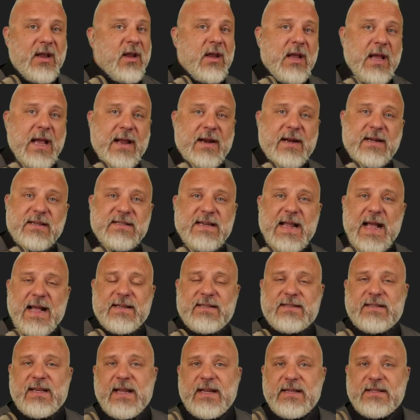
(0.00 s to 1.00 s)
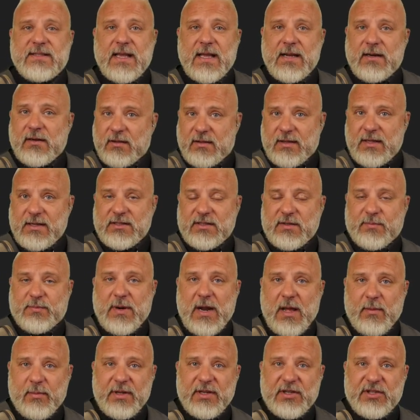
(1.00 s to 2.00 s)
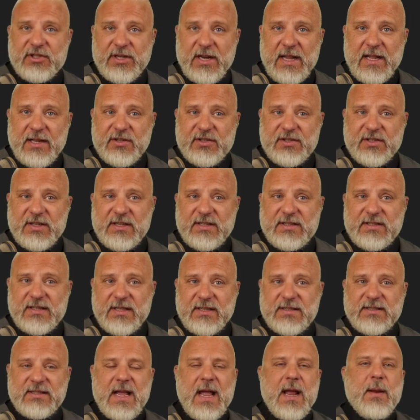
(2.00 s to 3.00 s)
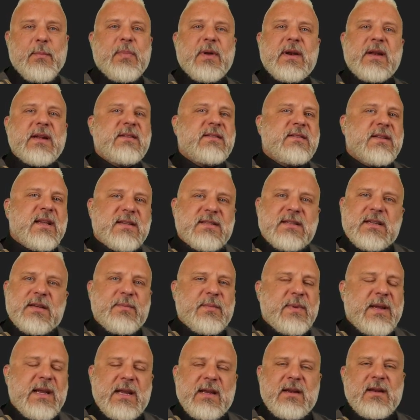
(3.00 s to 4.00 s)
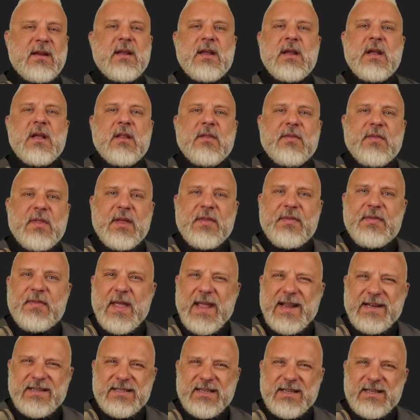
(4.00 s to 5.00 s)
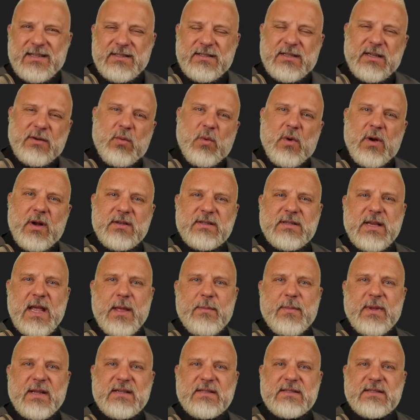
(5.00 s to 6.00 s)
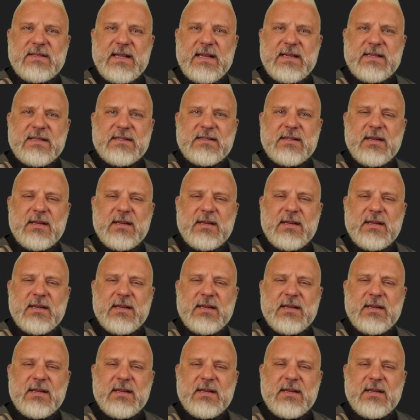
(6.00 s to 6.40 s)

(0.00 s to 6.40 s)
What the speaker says: And it's got dates on it. Things have probably changed since this time, but it doesn't mean that they didn't at one time exist